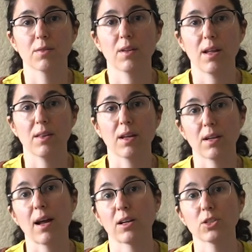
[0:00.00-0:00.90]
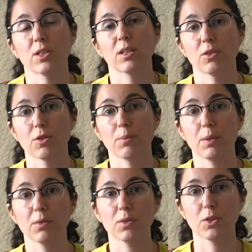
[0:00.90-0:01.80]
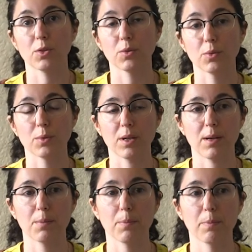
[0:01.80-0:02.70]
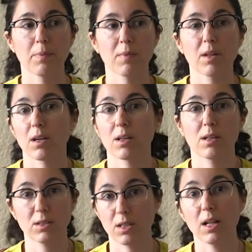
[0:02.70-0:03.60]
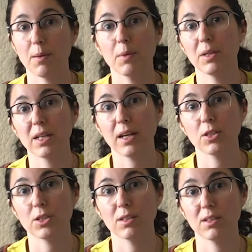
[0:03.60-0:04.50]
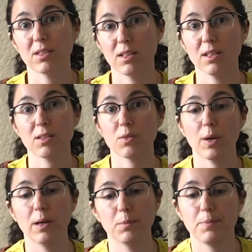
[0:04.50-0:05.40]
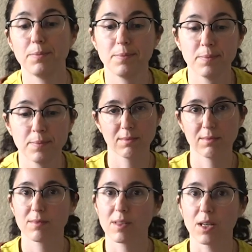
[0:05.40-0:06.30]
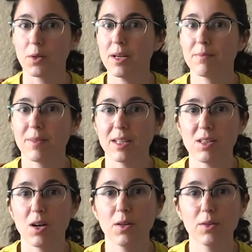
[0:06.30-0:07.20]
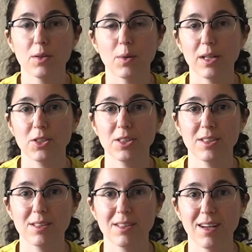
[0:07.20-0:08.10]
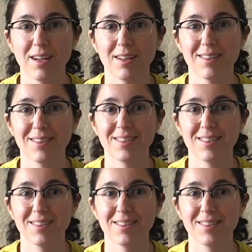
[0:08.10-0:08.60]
that actually contribute to climate mitigation in cities as well. Okay, that's all the questions that